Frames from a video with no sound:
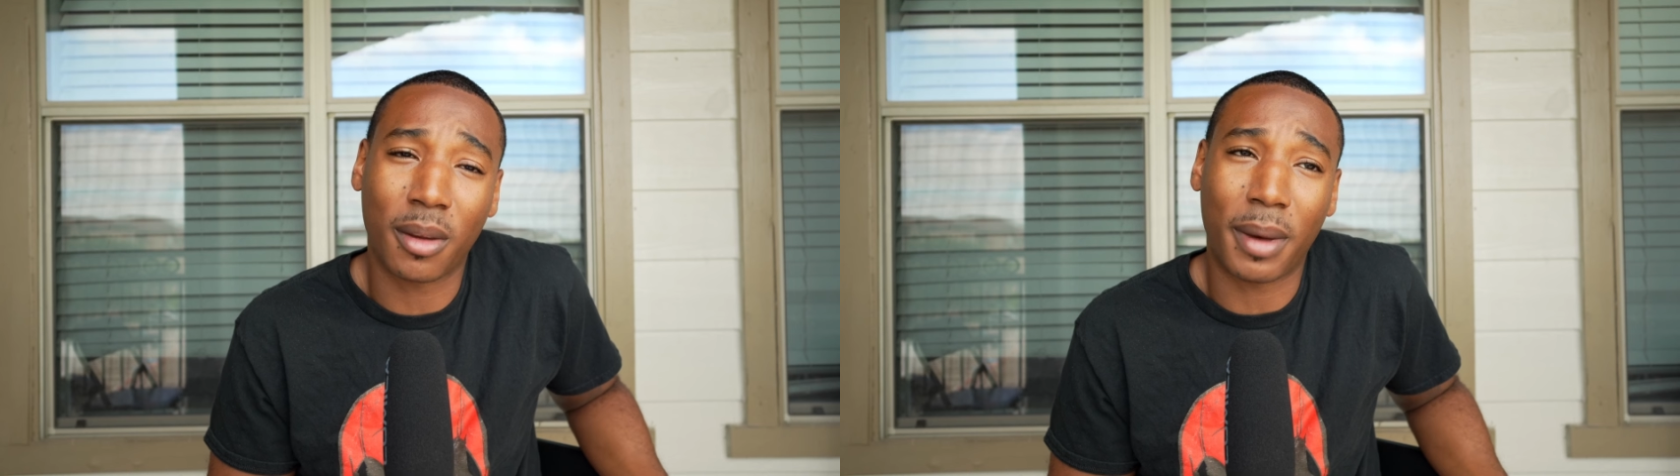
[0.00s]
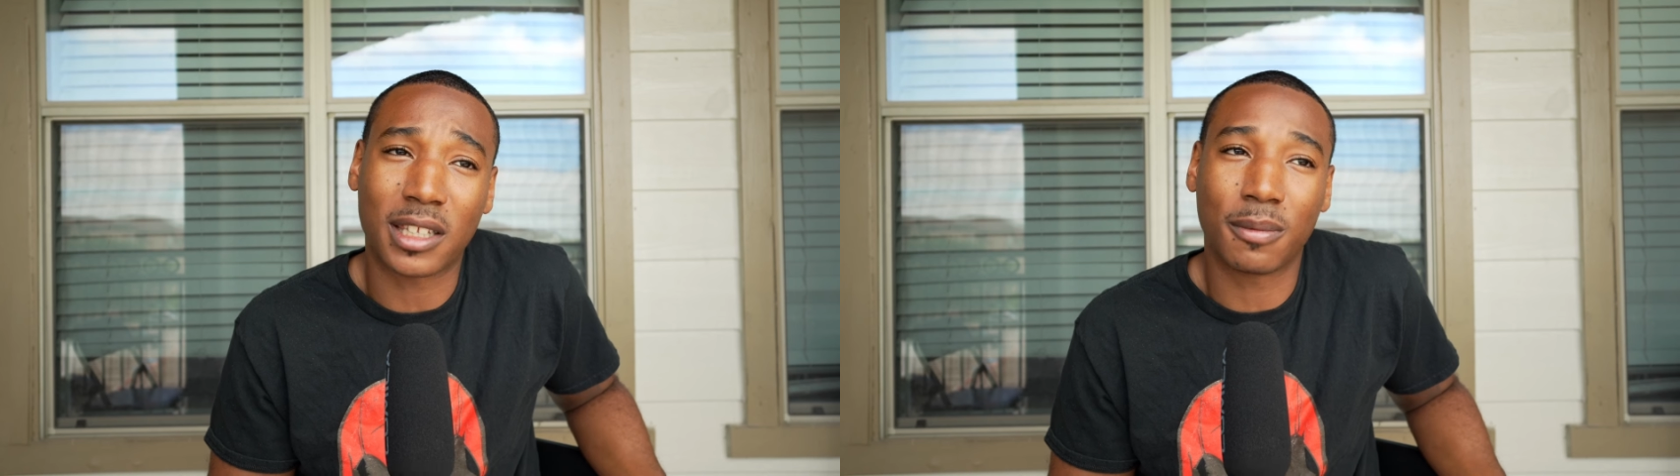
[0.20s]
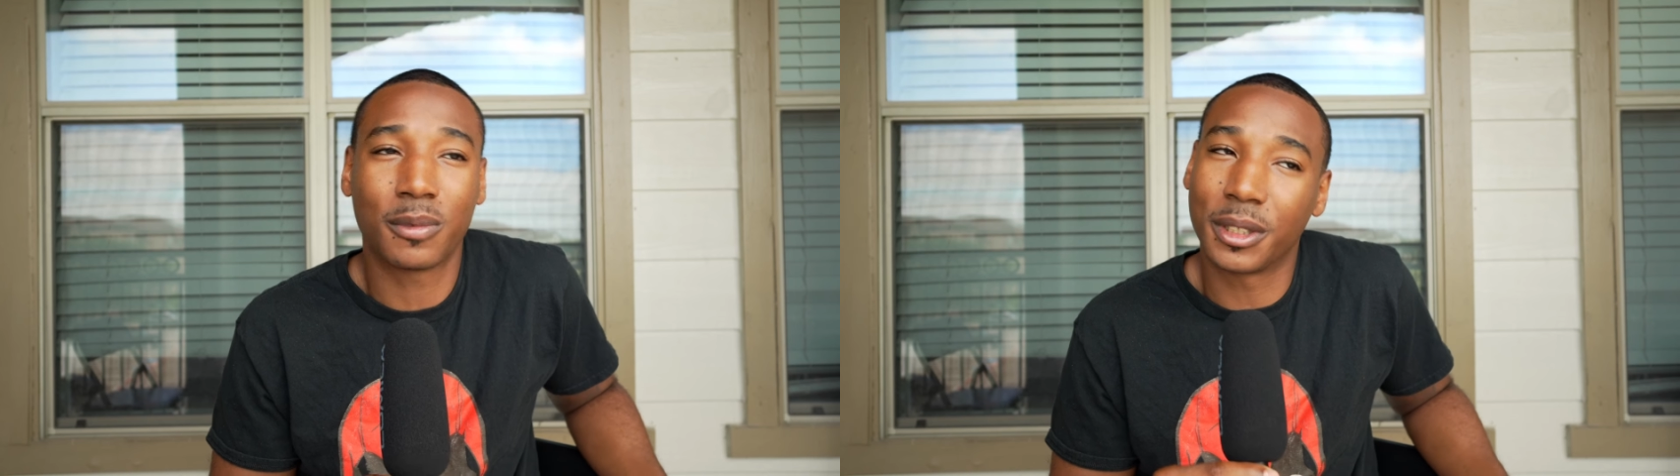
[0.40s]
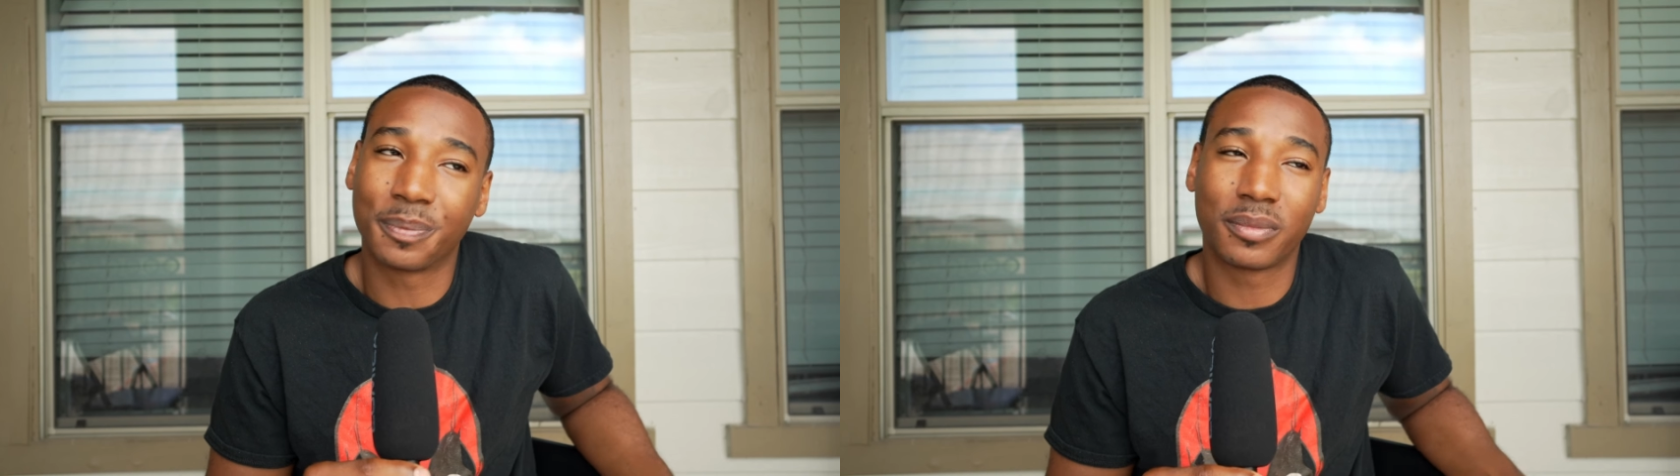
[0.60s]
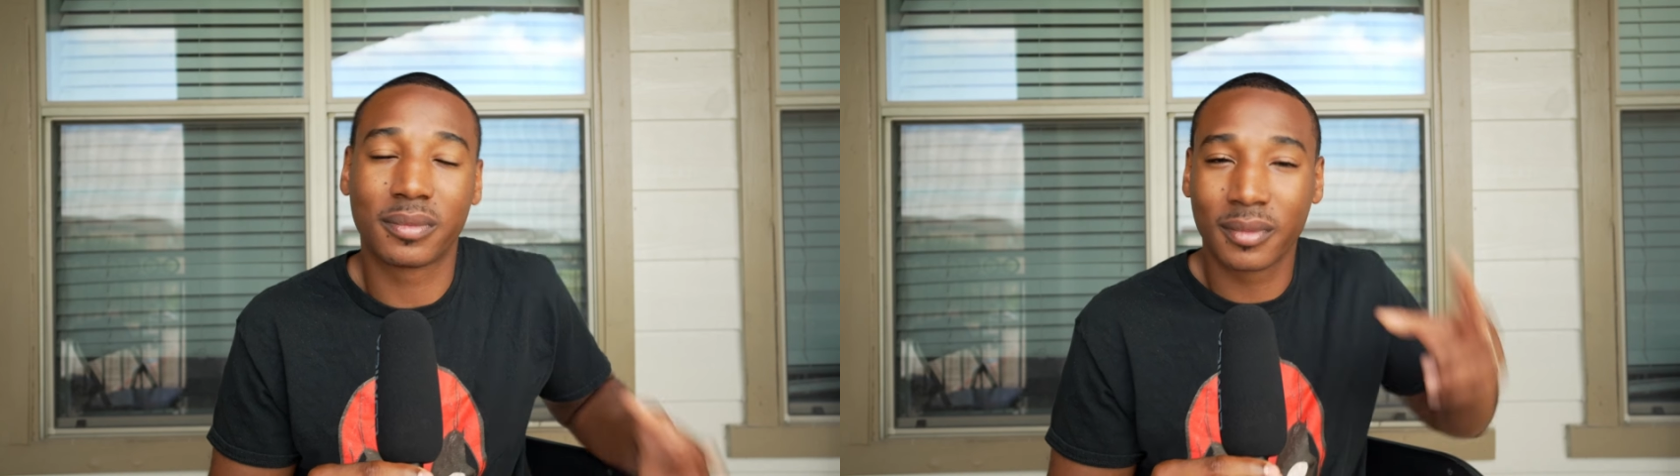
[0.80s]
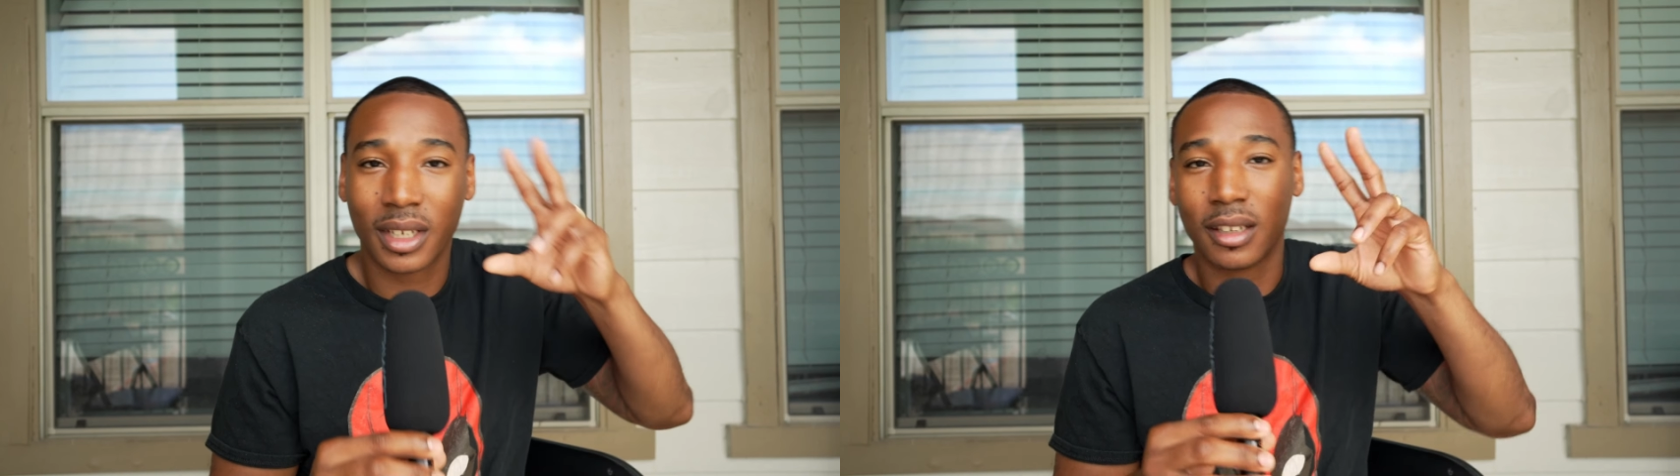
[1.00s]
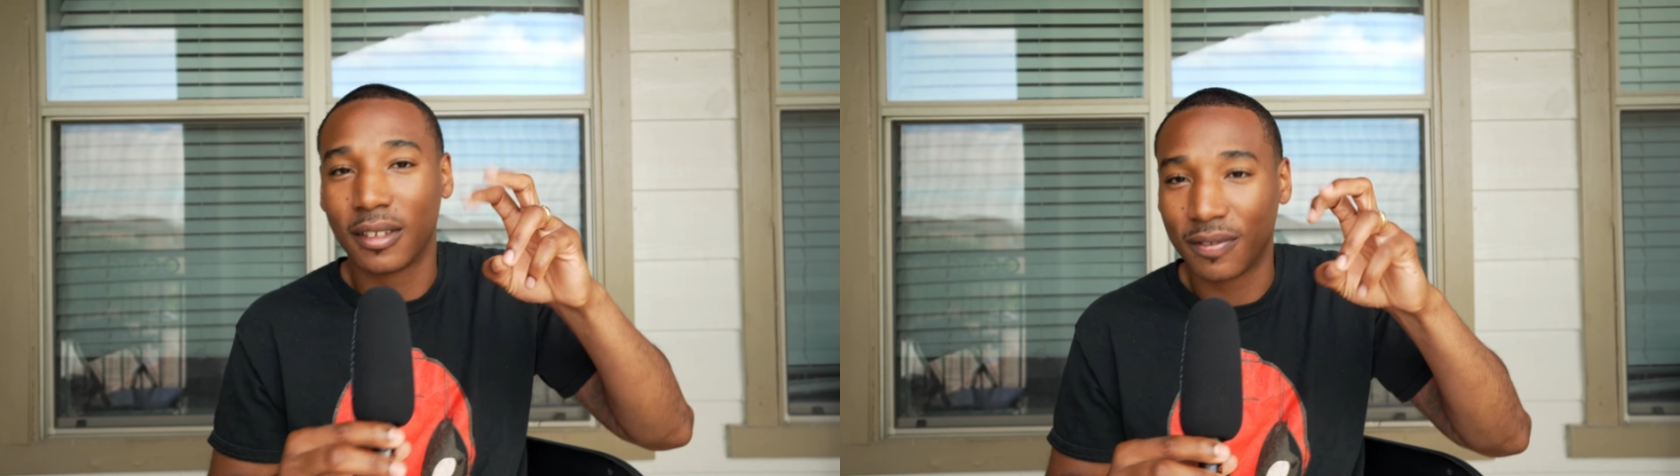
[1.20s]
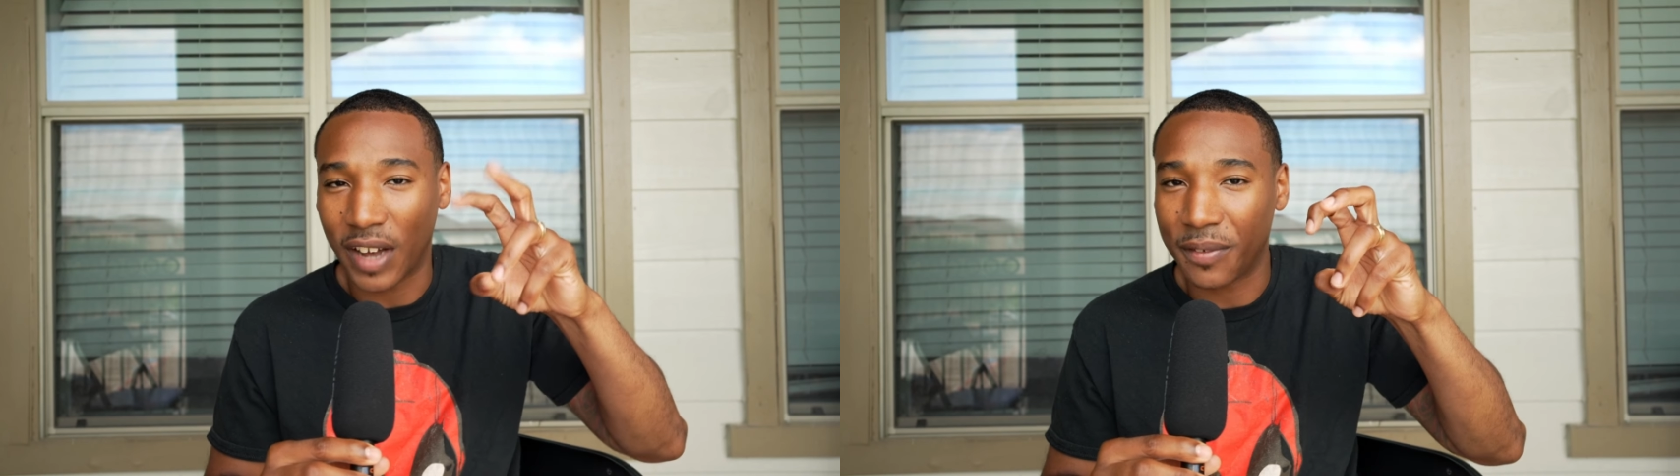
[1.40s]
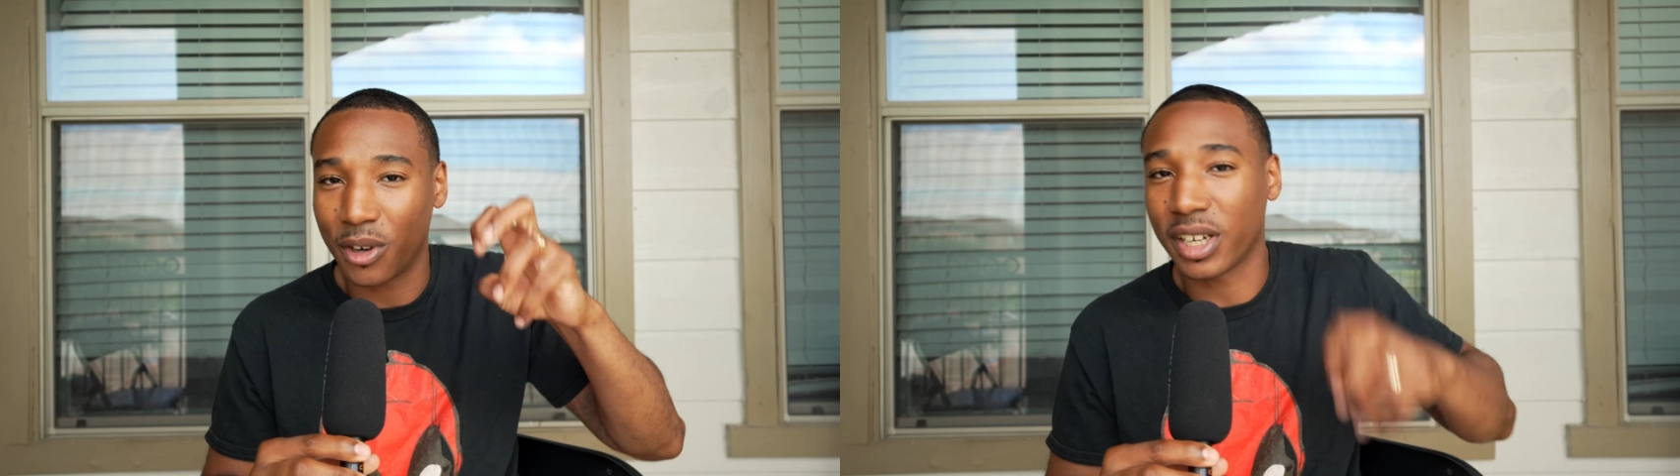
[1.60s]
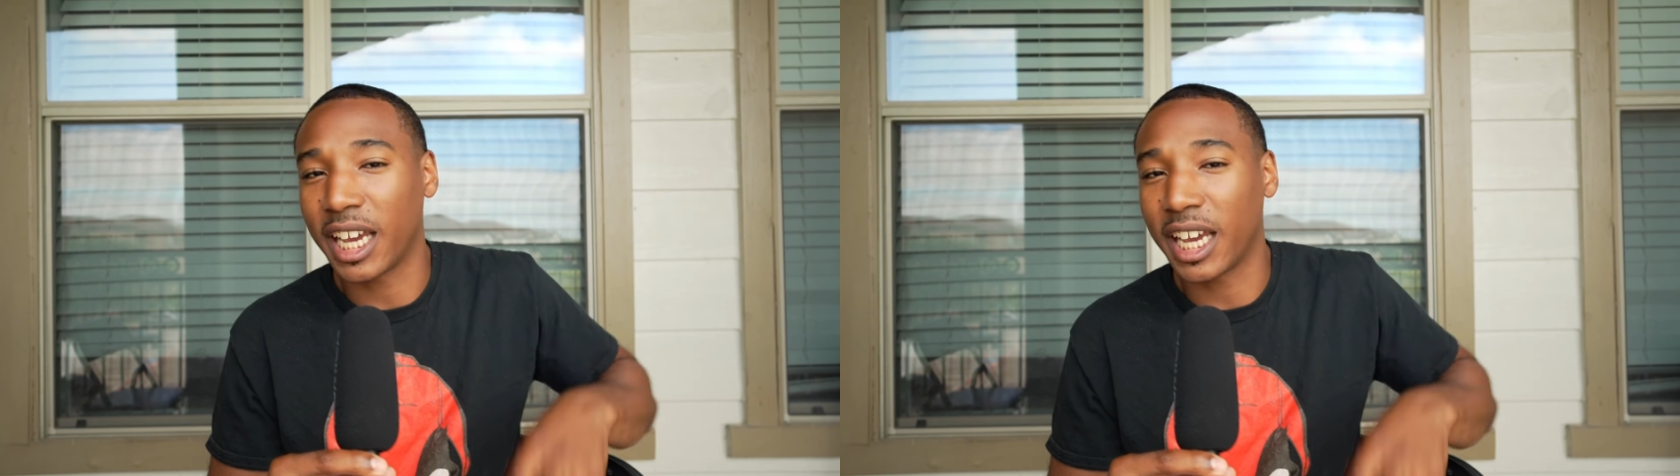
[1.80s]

5-year-old